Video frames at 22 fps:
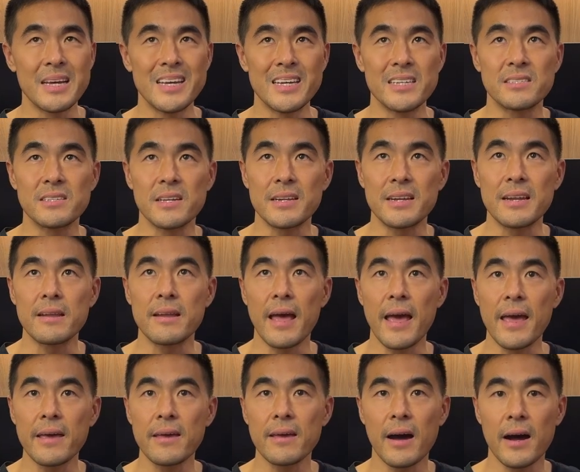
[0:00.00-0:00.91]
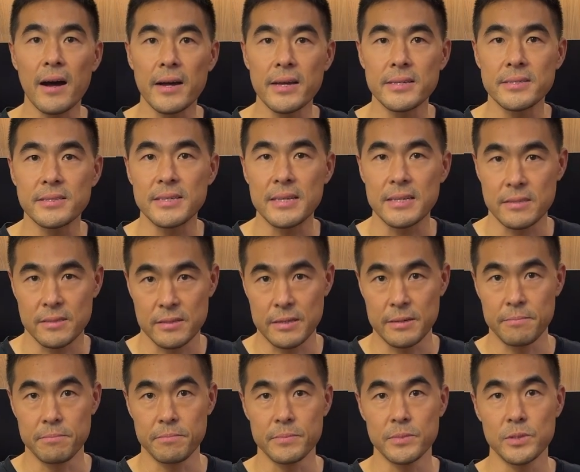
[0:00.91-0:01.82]
is an AI
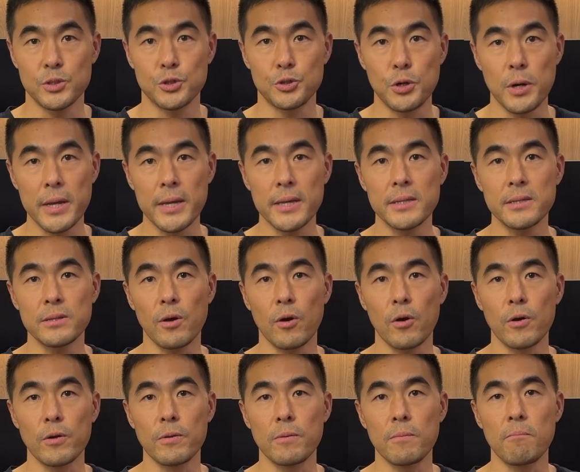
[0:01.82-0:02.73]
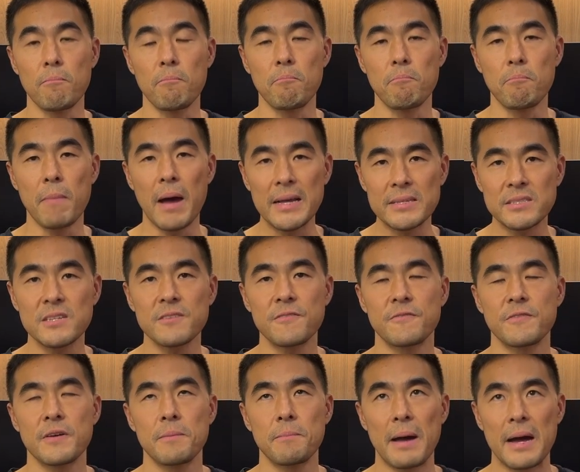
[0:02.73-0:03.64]
system trained on
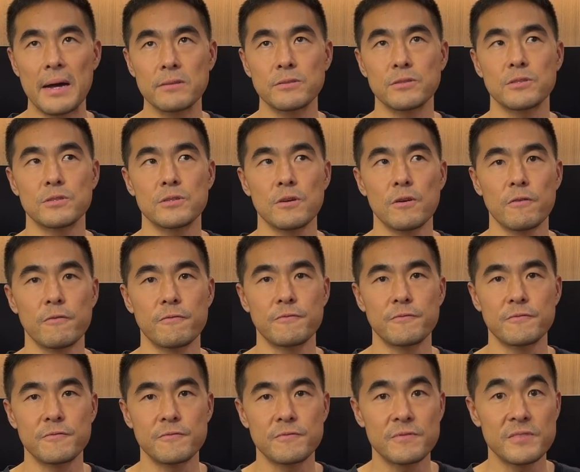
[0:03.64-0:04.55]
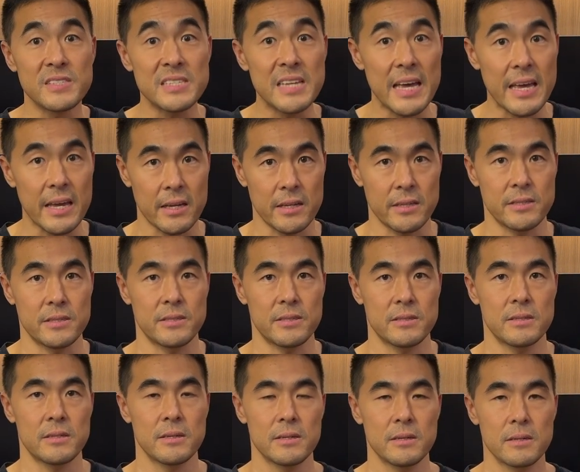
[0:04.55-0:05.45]
massive amounts of
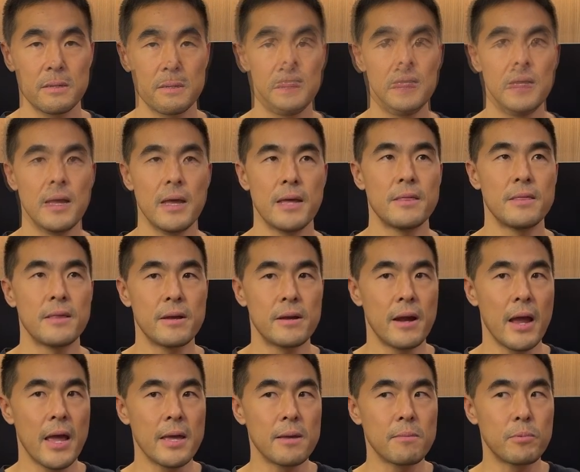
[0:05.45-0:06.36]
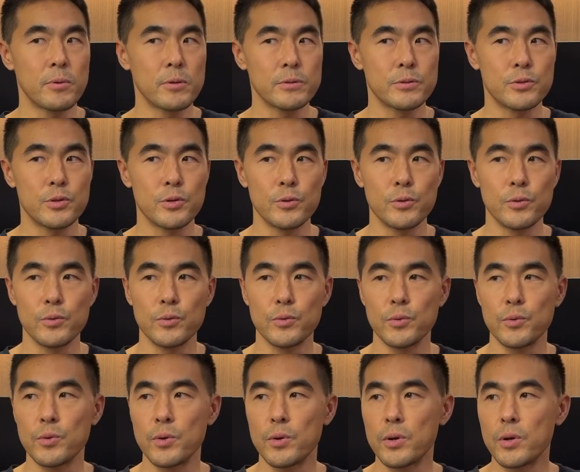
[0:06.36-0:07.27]
text, and they're able
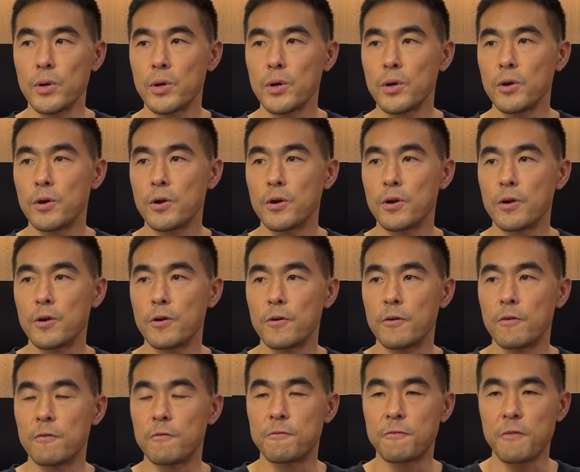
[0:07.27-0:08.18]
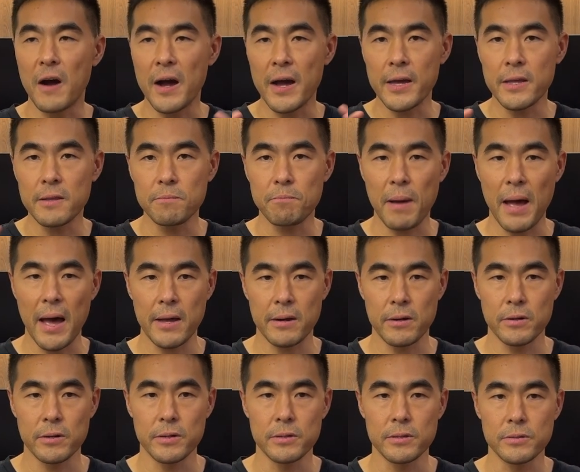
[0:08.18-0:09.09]
to find
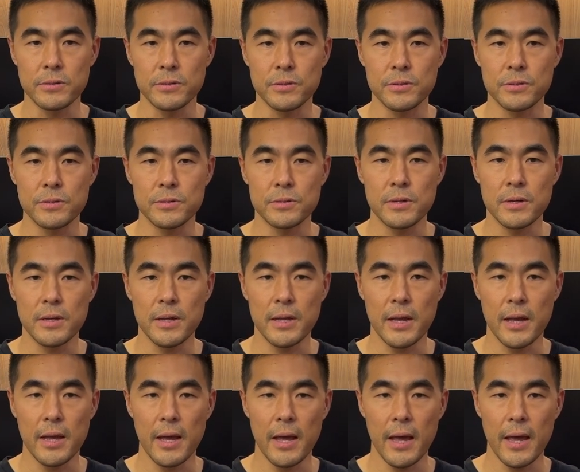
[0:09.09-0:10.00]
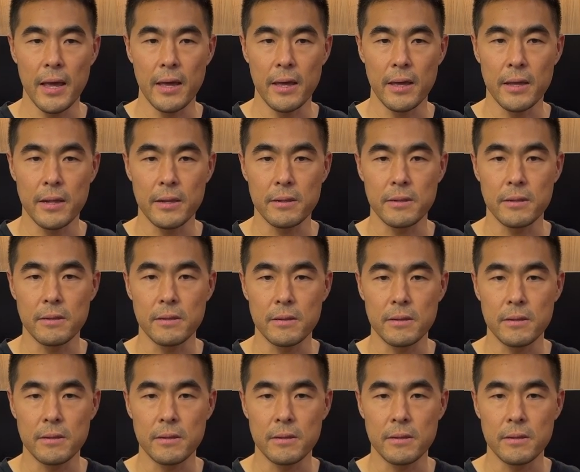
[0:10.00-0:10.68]
patterns, and